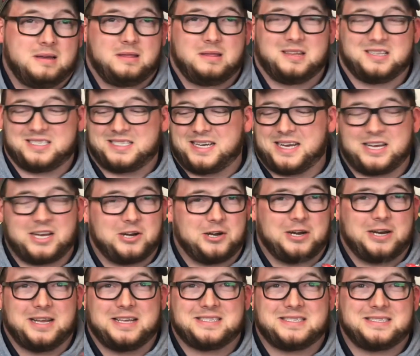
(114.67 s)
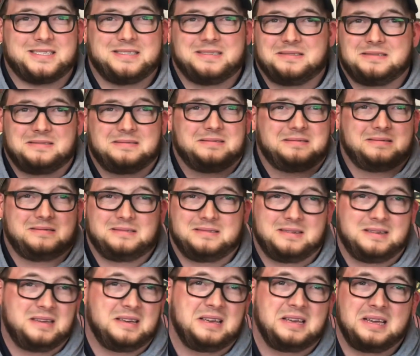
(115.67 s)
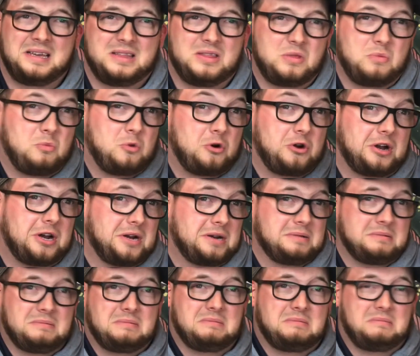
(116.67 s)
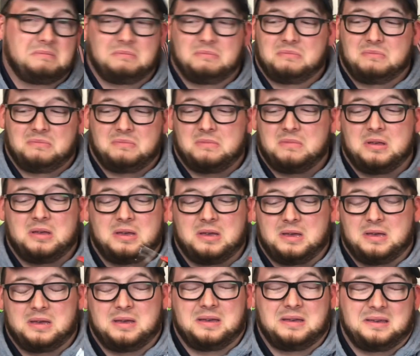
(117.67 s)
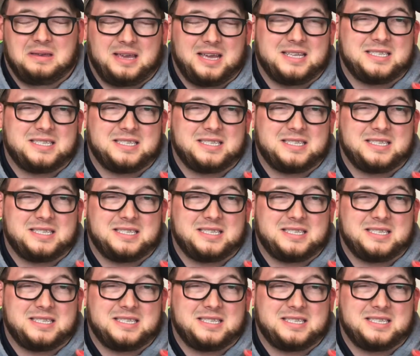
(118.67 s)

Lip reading: stickier it is, the more it